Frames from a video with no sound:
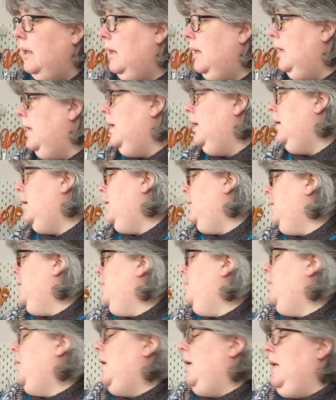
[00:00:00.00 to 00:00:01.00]

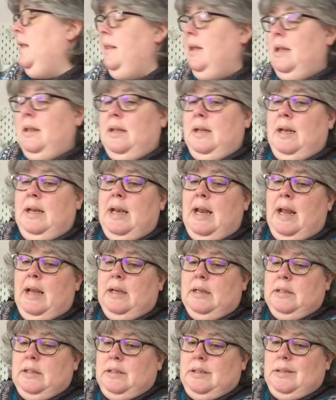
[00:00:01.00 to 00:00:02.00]
And then the
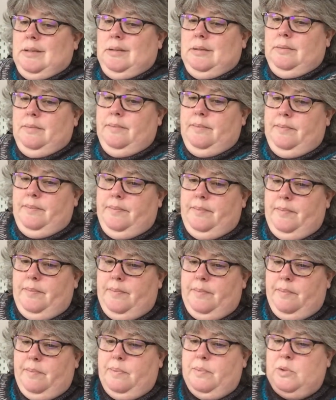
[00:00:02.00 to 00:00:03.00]
next
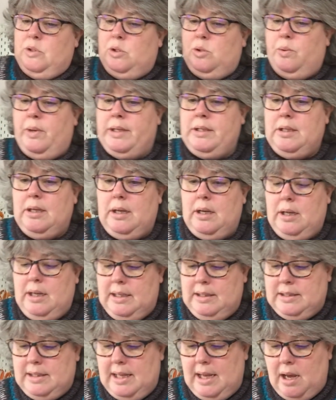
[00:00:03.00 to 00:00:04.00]
sweater
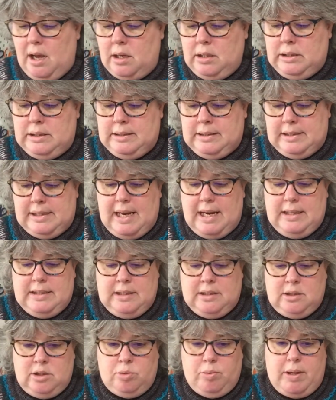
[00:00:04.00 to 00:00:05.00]
is the
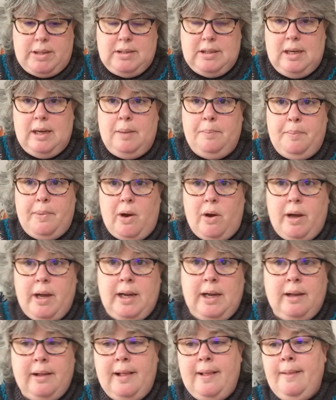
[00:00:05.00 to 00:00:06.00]
Understated sweater
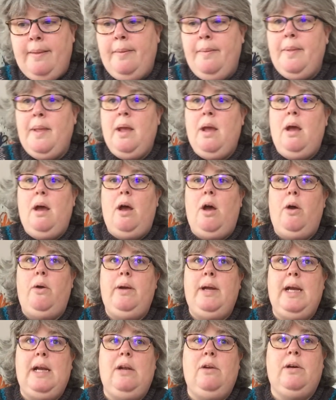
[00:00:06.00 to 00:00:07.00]
by
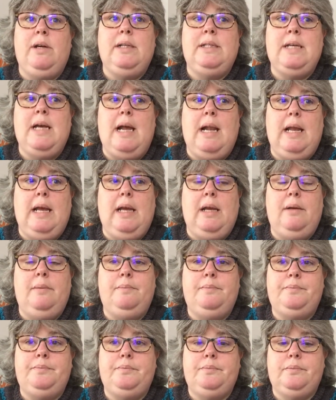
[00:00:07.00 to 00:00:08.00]
Joji Locatelli.
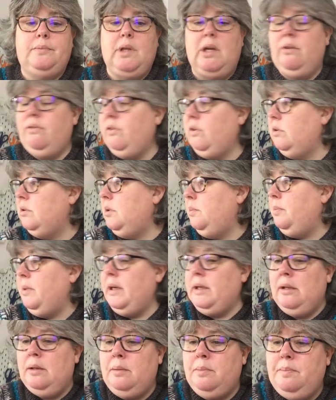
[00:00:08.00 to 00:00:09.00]
I've got to
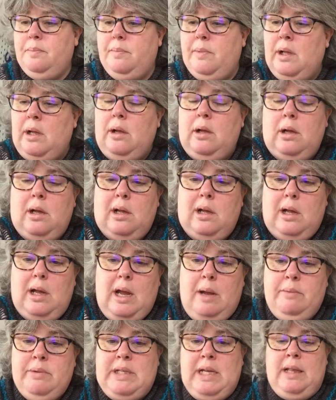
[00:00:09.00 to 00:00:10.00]
bring
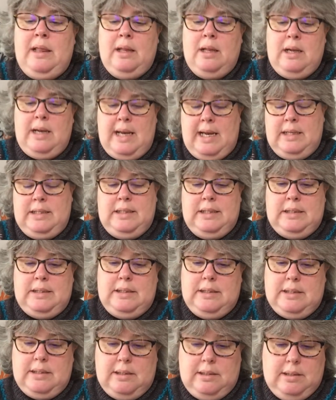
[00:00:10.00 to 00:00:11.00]
it was in the
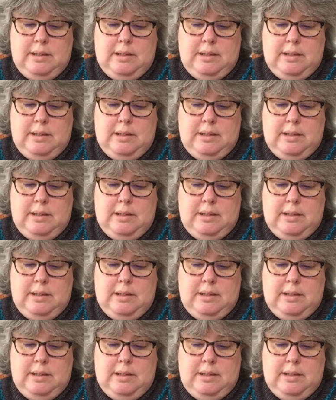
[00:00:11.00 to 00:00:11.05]
latest